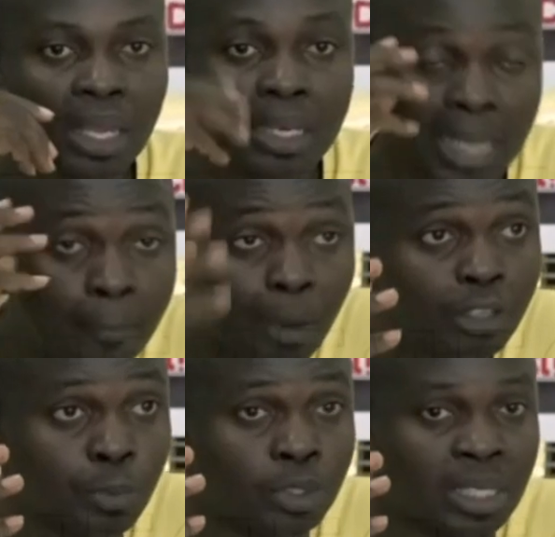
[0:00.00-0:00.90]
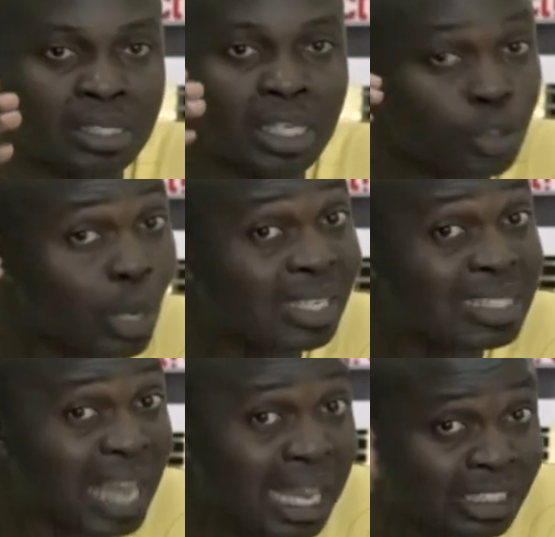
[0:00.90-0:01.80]
The aim of this protest is to
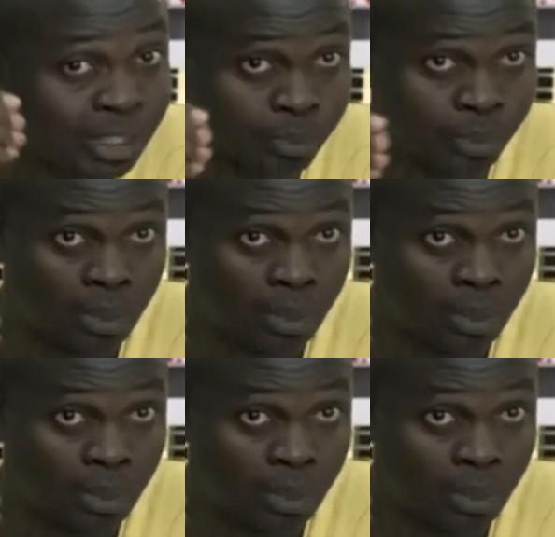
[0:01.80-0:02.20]
address the hardship